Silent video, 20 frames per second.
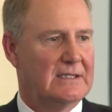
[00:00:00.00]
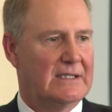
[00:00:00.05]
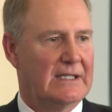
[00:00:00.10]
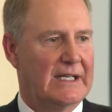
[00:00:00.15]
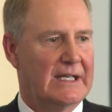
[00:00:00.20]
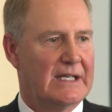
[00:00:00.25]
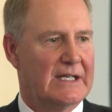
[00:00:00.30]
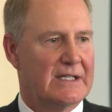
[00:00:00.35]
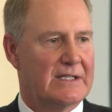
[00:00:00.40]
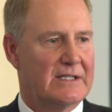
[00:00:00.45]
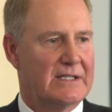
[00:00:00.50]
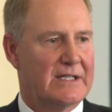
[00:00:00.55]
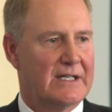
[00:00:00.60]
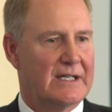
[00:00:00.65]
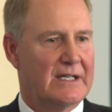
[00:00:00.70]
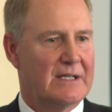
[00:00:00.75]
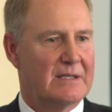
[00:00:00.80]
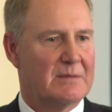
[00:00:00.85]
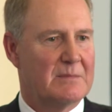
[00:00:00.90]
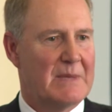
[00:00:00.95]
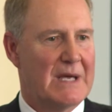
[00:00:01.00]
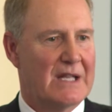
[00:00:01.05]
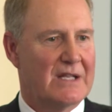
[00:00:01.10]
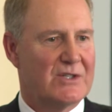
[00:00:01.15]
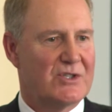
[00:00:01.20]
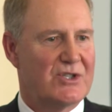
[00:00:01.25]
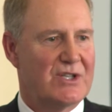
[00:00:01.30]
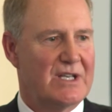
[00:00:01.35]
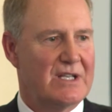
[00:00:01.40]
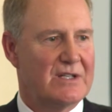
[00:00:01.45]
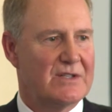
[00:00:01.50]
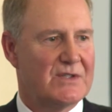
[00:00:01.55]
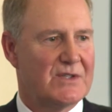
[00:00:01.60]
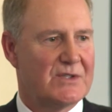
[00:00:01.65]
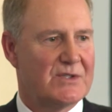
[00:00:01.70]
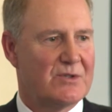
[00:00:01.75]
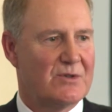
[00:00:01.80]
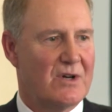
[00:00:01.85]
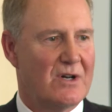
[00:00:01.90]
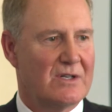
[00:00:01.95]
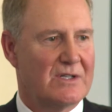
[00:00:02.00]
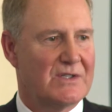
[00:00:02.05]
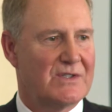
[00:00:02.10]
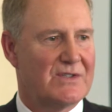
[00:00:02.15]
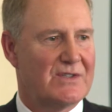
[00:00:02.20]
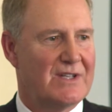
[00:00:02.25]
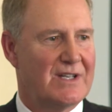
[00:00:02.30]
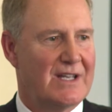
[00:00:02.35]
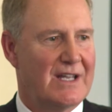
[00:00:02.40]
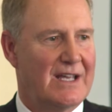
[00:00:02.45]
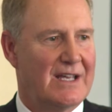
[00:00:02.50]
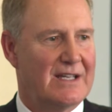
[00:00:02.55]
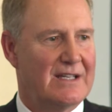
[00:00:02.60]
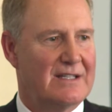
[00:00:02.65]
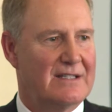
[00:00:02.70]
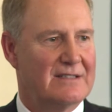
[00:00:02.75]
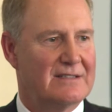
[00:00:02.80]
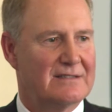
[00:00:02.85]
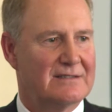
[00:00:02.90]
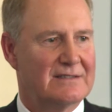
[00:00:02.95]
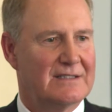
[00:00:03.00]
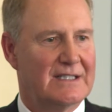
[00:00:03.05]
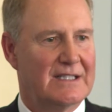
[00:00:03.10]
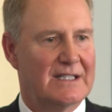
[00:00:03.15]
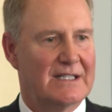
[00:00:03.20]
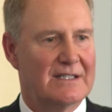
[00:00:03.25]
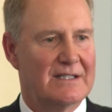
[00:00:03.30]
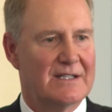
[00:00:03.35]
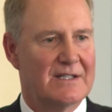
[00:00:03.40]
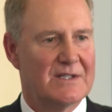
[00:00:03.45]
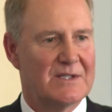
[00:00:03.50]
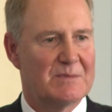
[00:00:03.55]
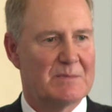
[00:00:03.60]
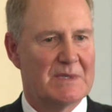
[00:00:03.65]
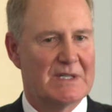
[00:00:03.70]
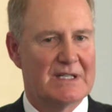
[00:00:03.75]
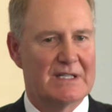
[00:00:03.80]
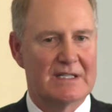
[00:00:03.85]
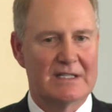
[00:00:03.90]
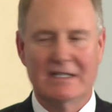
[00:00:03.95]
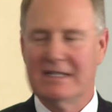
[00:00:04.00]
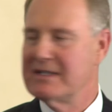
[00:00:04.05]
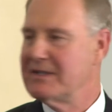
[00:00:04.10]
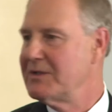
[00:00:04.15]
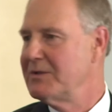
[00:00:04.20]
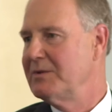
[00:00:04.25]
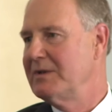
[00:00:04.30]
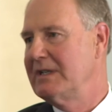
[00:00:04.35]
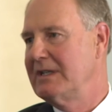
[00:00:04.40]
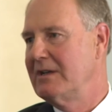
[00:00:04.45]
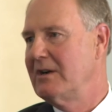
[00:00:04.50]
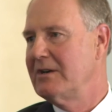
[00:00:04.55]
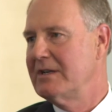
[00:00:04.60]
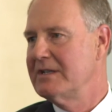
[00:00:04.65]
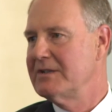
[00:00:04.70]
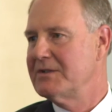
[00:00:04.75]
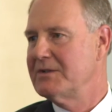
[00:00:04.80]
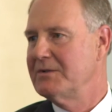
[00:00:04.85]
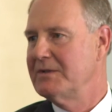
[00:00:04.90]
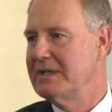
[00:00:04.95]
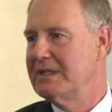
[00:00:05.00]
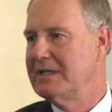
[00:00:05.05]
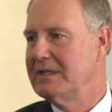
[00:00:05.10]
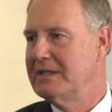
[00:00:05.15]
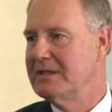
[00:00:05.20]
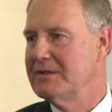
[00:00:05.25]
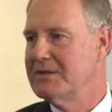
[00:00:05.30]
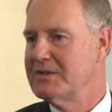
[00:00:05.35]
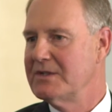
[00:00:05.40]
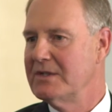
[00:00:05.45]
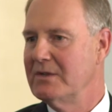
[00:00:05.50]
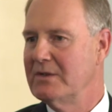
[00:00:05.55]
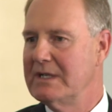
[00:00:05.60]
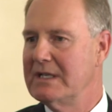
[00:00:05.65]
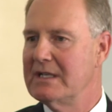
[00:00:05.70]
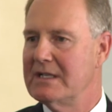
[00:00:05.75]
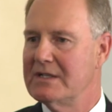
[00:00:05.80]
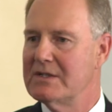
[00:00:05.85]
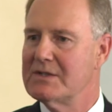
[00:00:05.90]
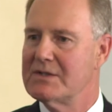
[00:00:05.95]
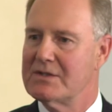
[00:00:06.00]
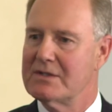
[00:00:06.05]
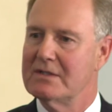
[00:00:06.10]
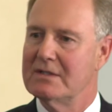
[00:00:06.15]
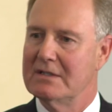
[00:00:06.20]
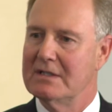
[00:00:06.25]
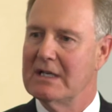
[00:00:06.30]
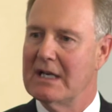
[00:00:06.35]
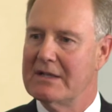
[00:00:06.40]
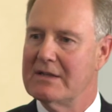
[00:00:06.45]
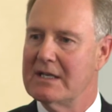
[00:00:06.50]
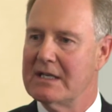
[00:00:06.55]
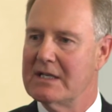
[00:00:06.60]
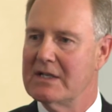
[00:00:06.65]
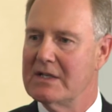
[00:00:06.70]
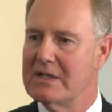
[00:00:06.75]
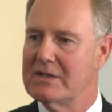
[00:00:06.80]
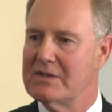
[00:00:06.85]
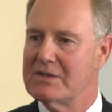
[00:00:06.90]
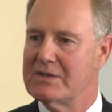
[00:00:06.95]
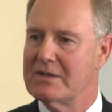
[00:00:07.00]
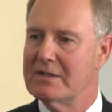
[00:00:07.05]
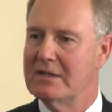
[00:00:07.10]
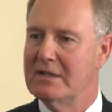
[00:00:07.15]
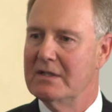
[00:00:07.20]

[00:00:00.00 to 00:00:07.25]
and uh, the balance sheet is the strongest today uh, that it's been in history, in our history. You know, so it is. I think it is